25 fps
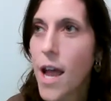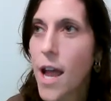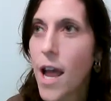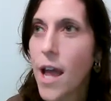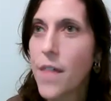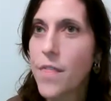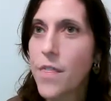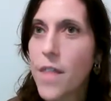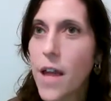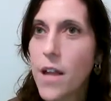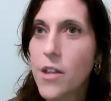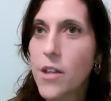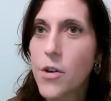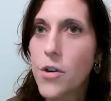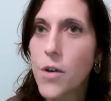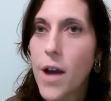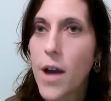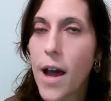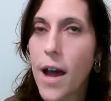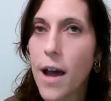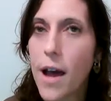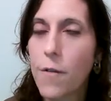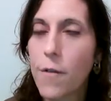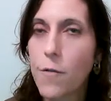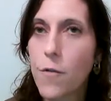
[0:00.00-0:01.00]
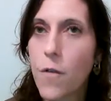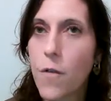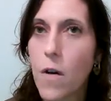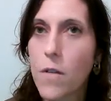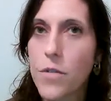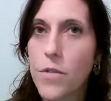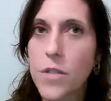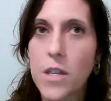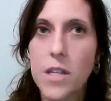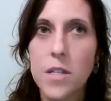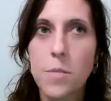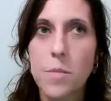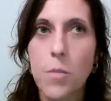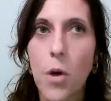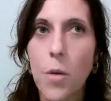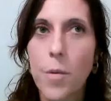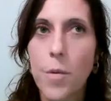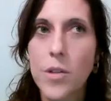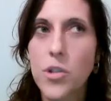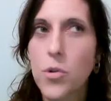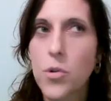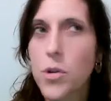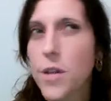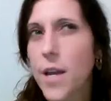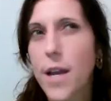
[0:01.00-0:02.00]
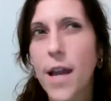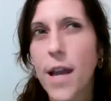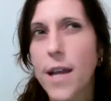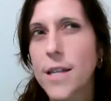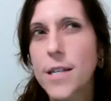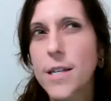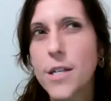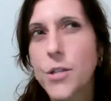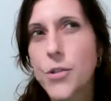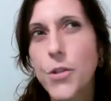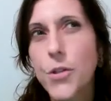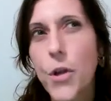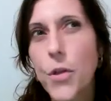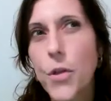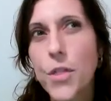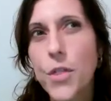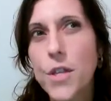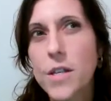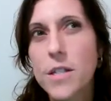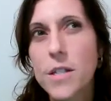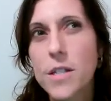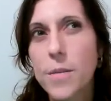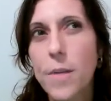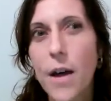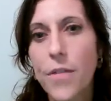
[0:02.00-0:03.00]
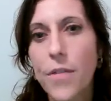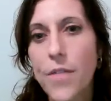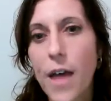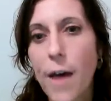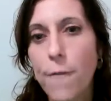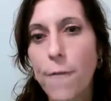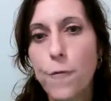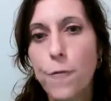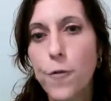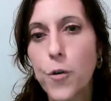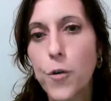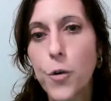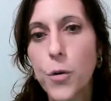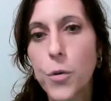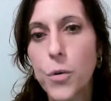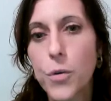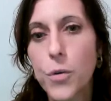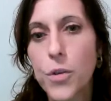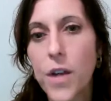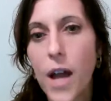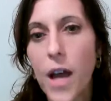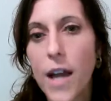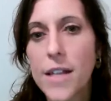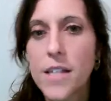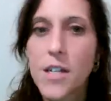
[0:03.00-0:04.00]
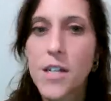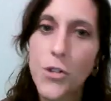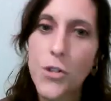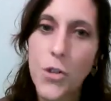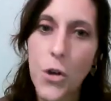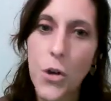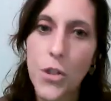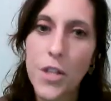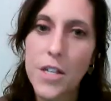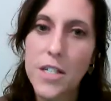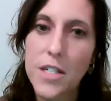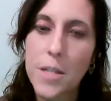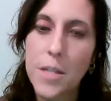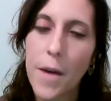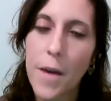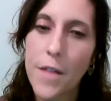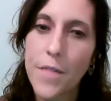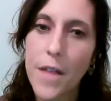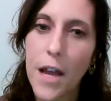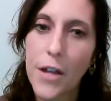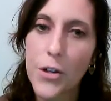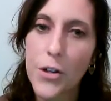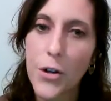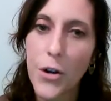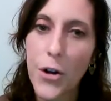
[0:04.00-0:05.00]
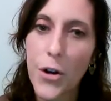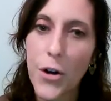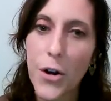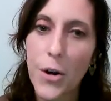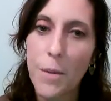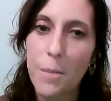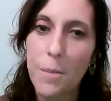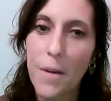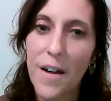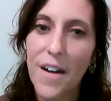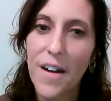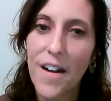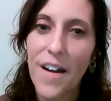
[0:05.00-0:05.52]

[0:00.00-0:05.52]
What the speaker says: And then you have these moments where like, I didn't know this about that food. I didn't know this about that herb.